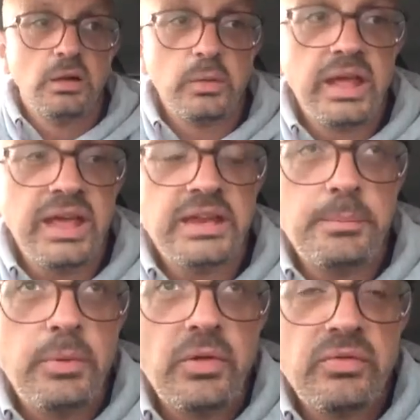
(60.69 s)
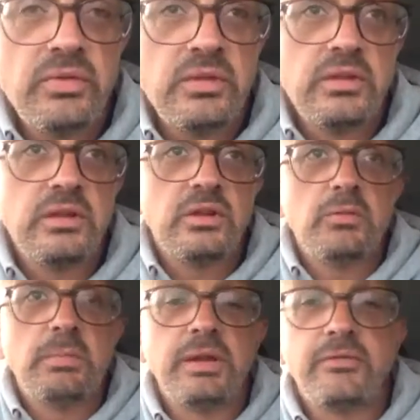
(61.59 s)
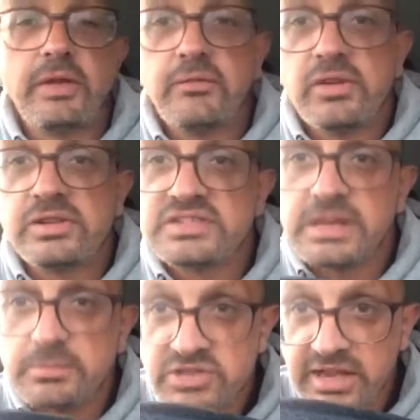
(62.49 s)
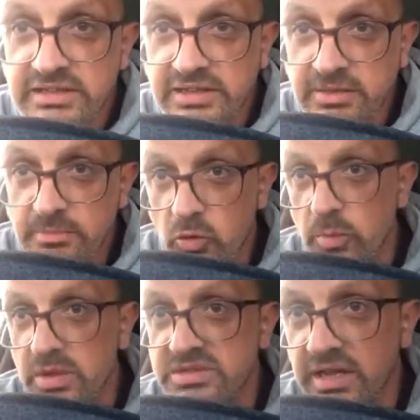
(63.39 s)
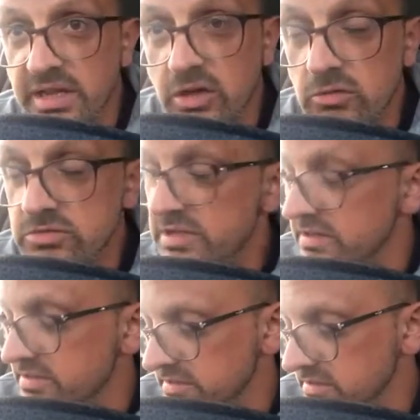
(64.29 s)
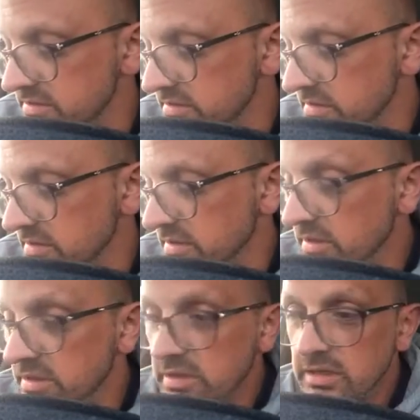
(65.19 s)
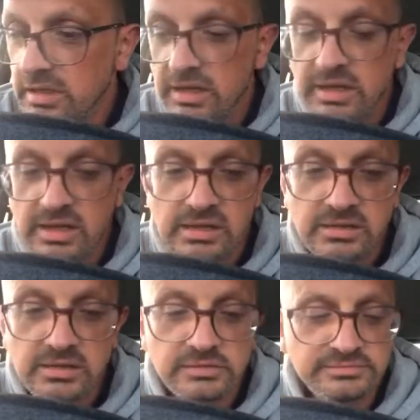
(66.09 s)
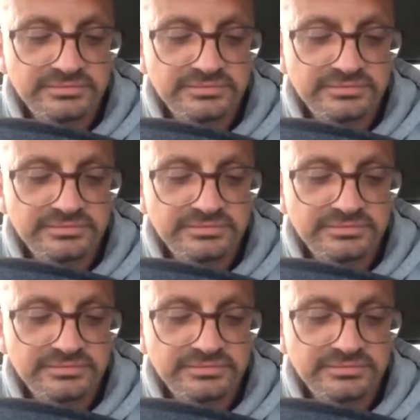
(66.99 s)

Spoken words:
we hit upon, you know, my favourite subject at the moment, psychosis. And